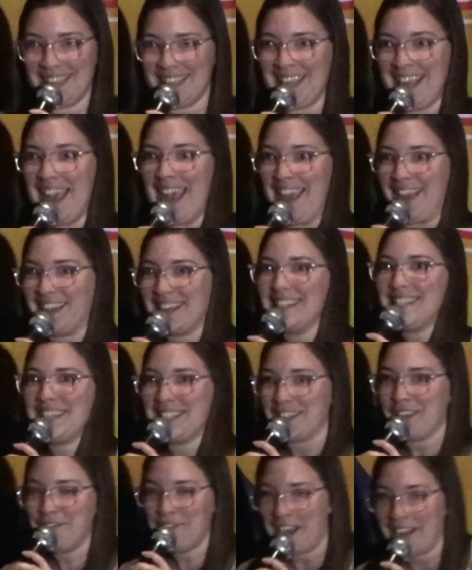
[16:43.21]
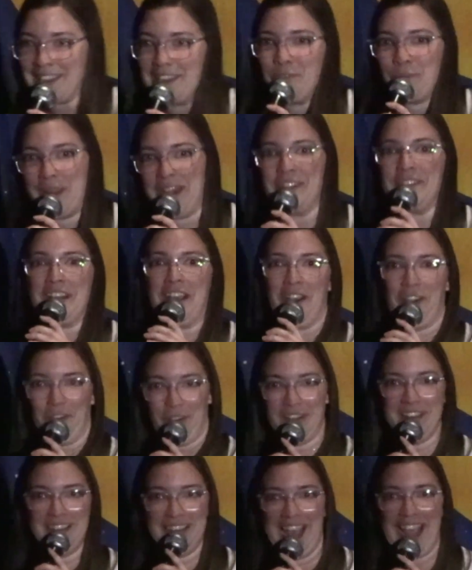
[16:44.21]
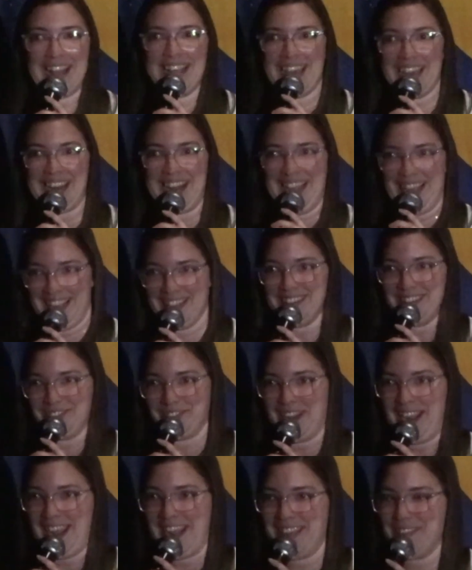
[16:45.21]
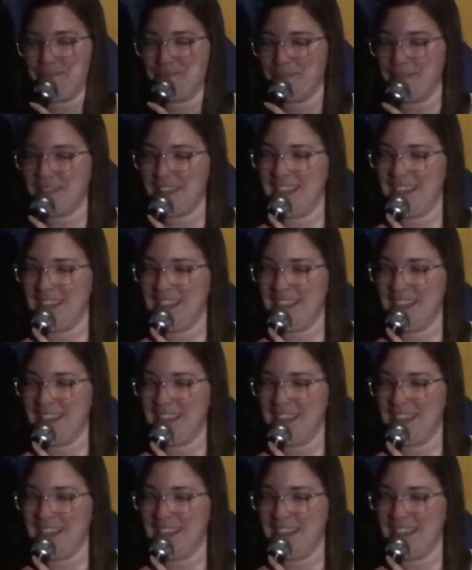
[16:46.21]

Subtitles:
Yeah, because he's a fucking weirdo. I get it, right?